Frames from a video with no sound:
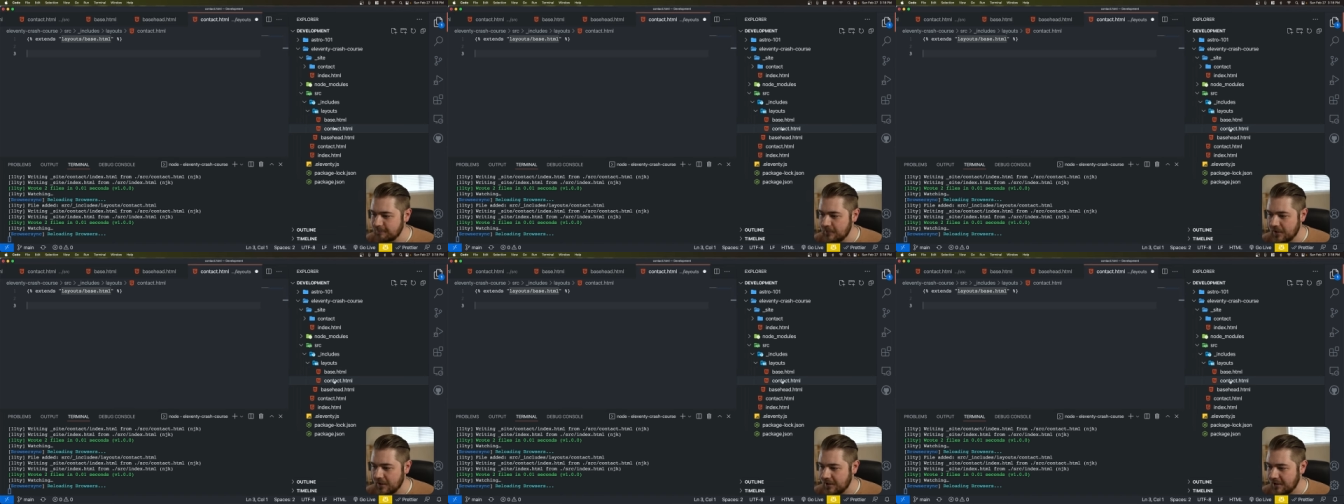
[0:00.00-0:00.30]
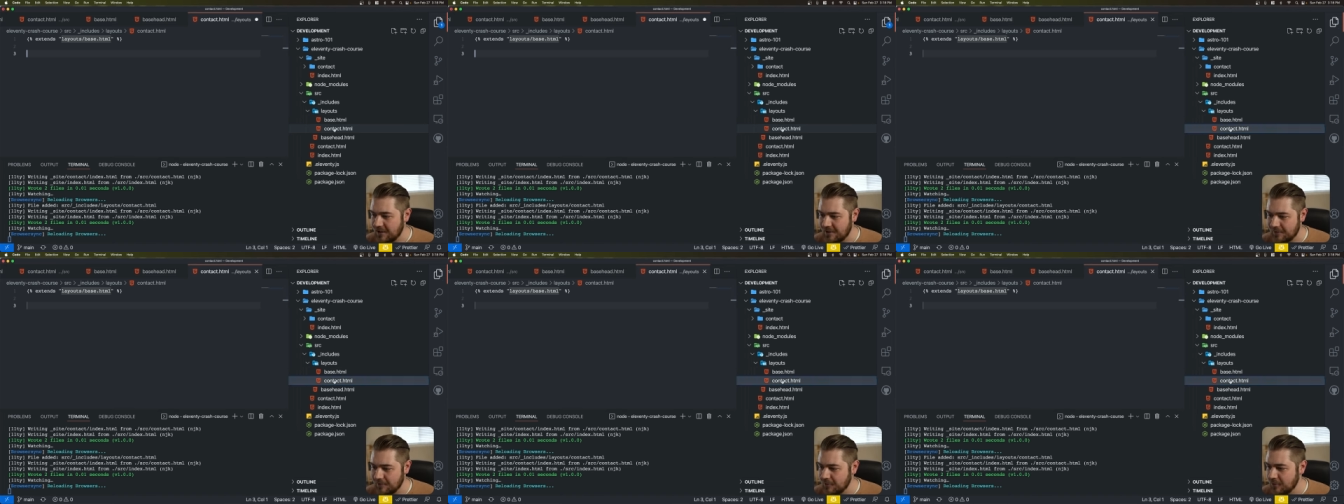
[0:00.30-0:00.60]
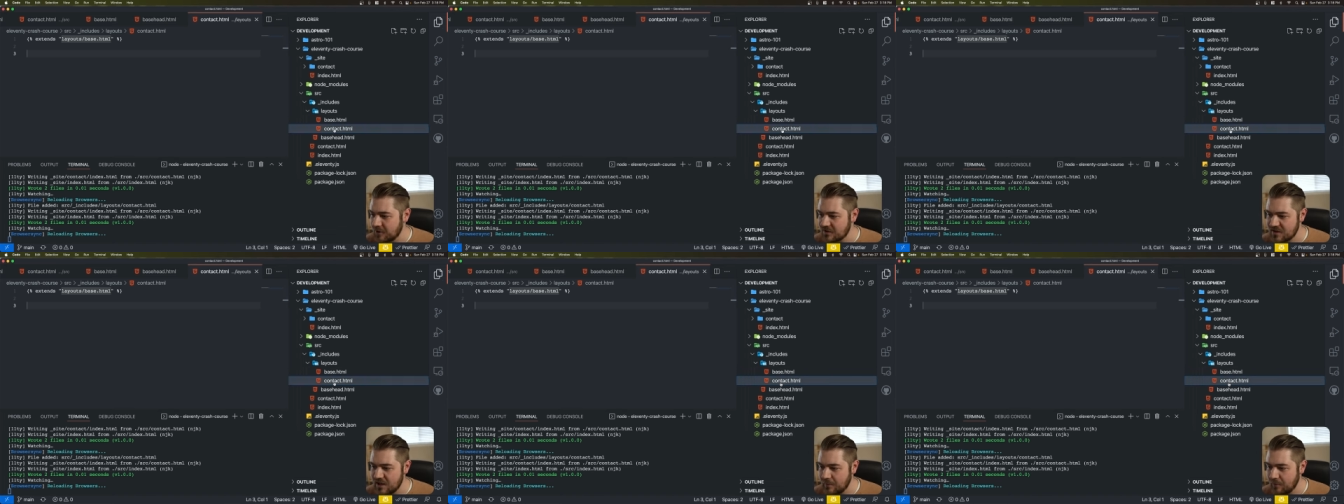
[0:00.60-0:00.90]
uh,
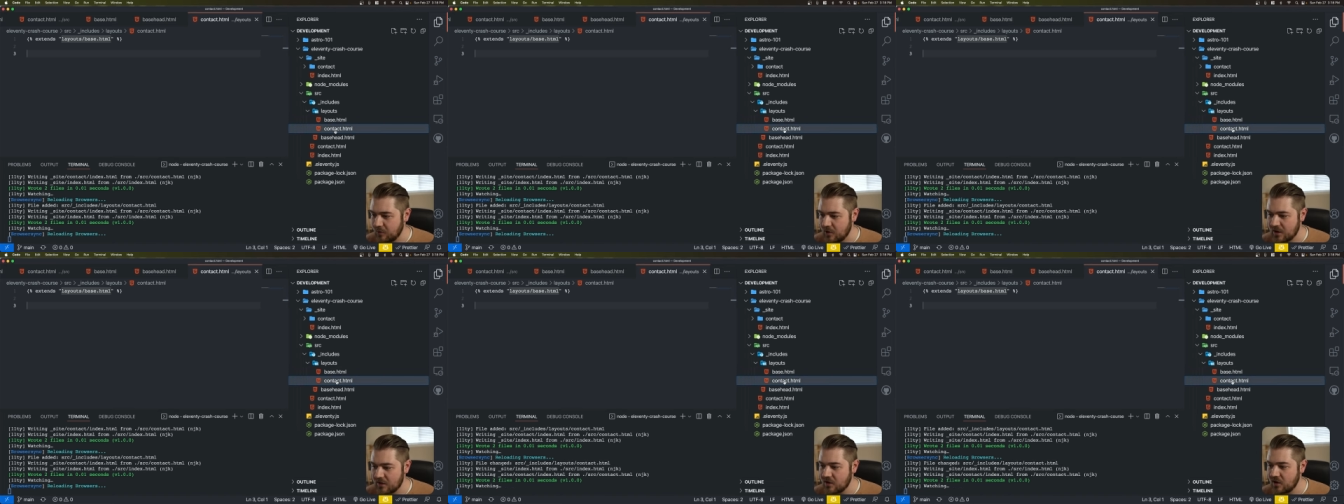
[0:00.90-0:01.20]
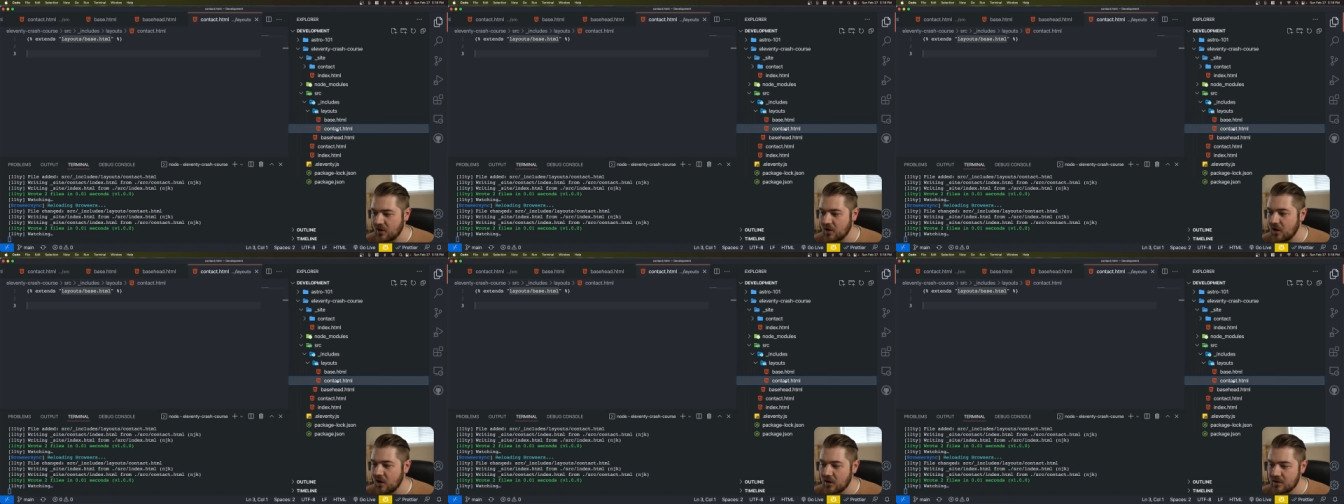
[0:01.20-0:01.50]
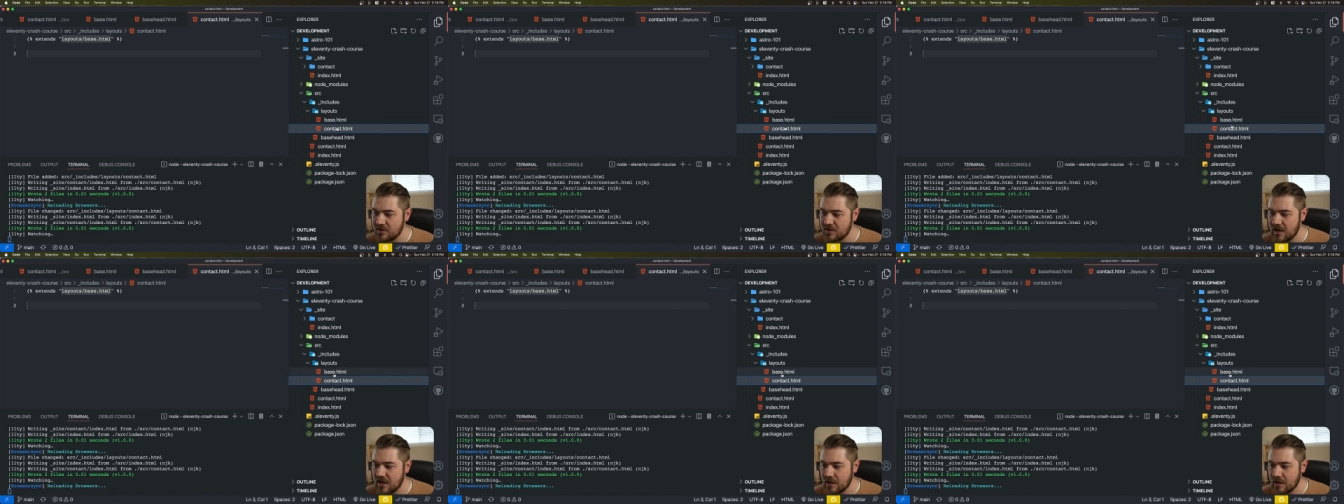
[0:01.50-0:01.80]
for example, like the
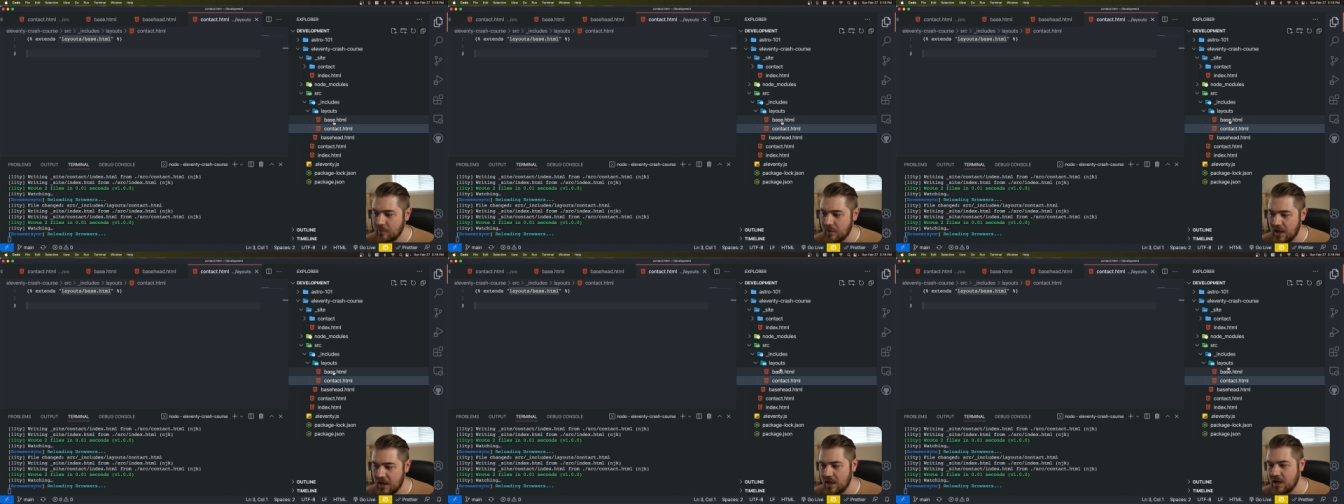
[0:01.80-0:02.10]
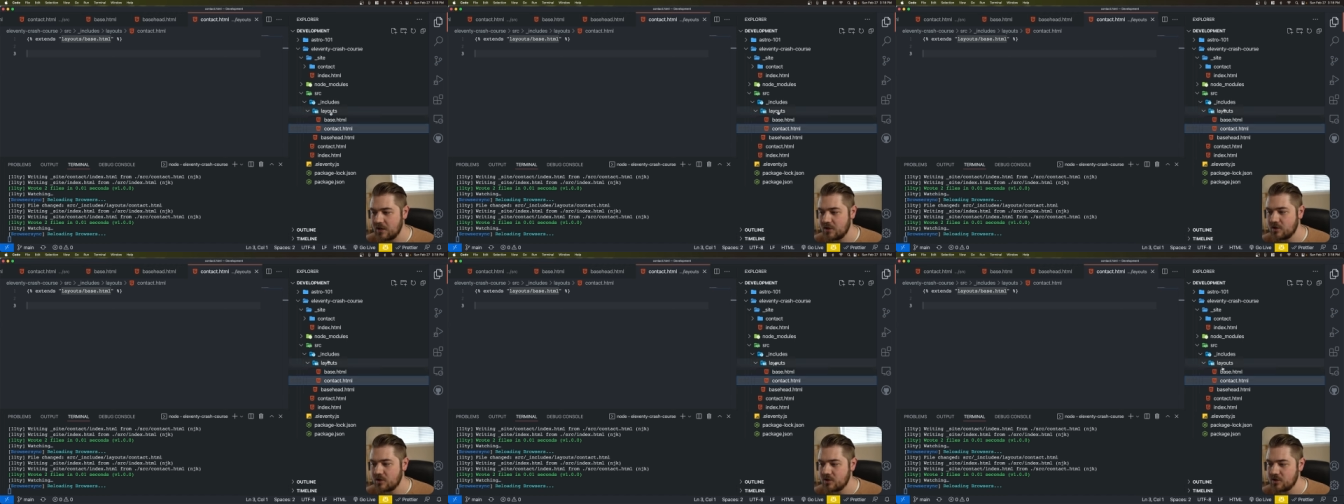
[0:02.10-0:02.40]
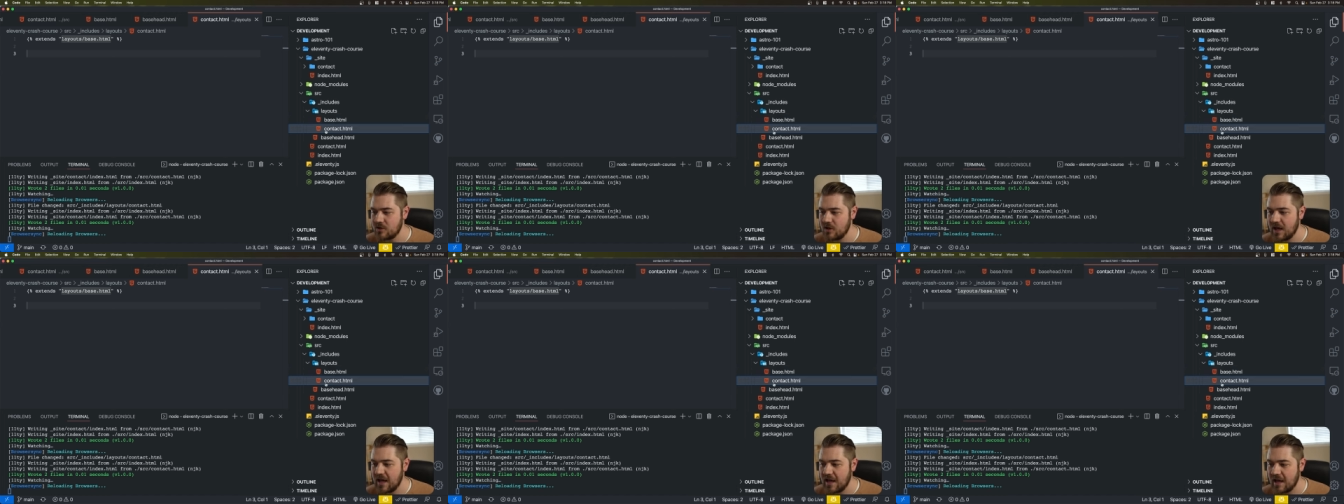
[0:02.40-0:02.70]
contact page
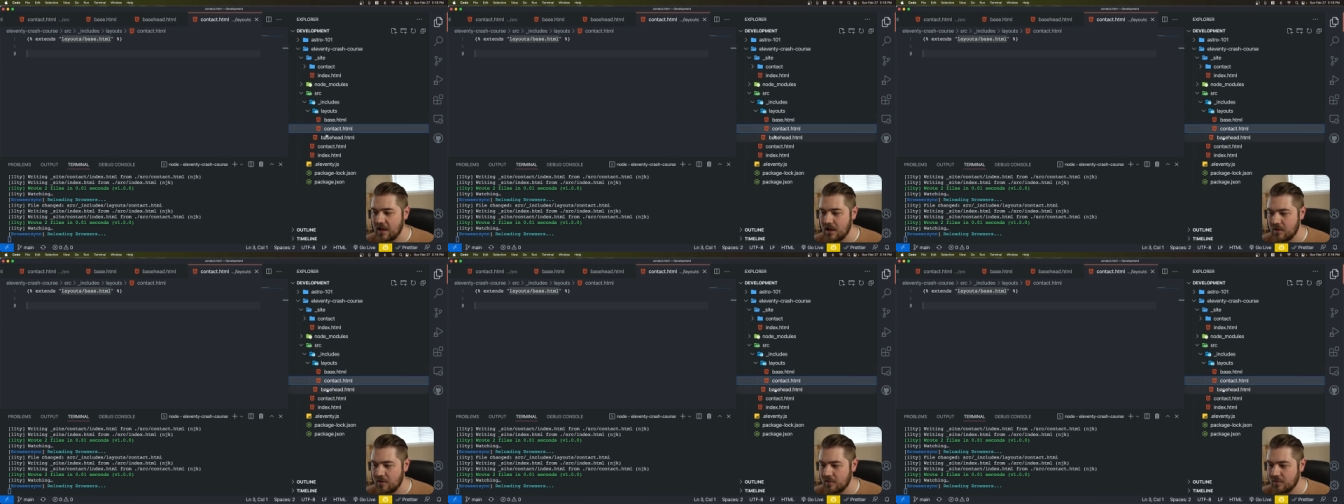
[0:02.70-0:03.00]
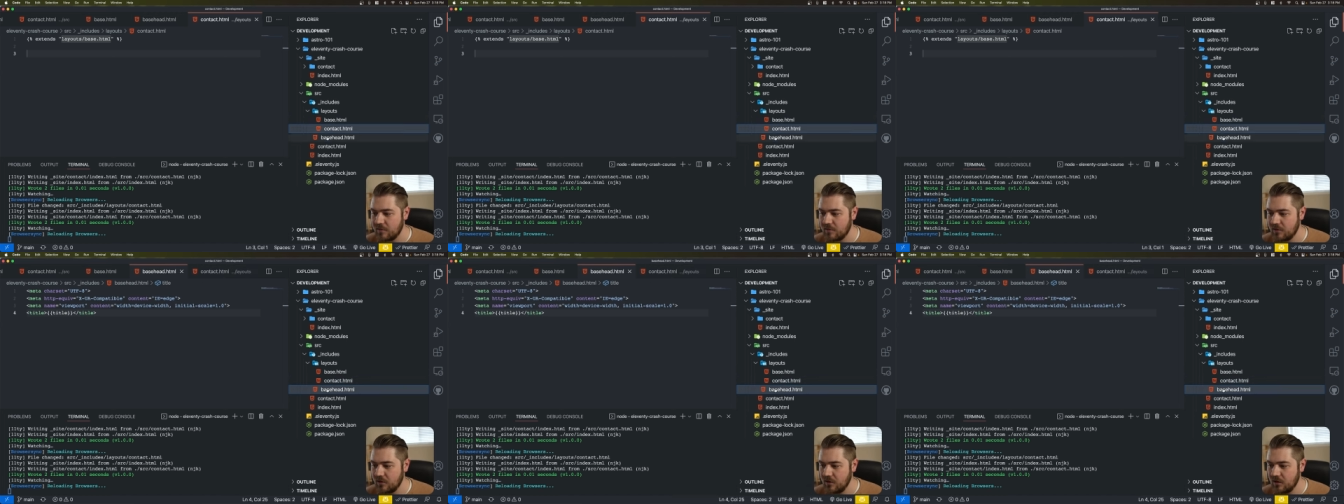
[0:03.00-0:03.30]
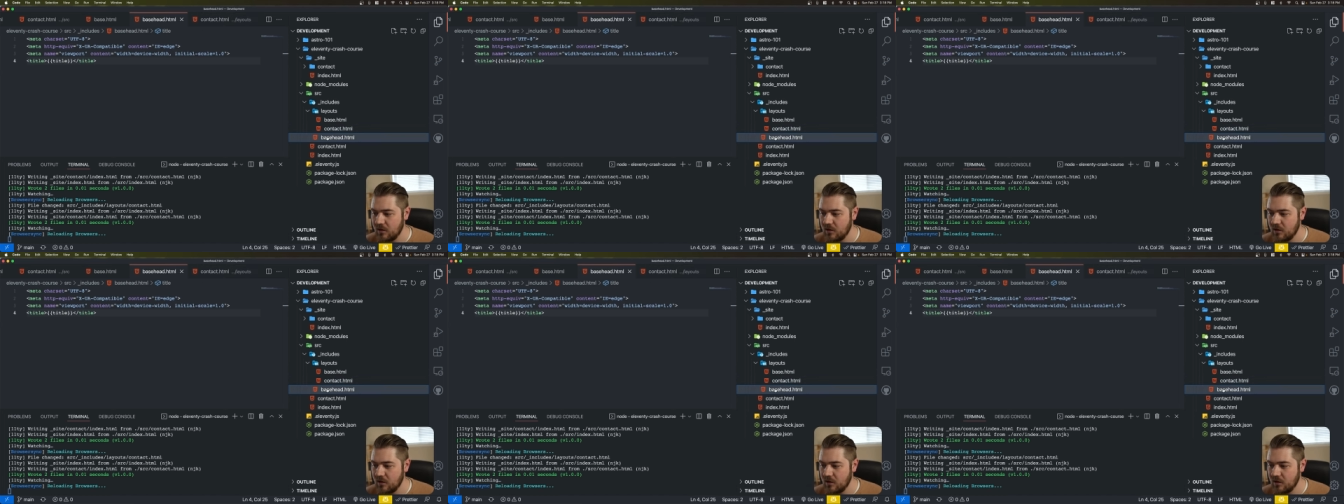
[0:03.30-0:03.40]
to have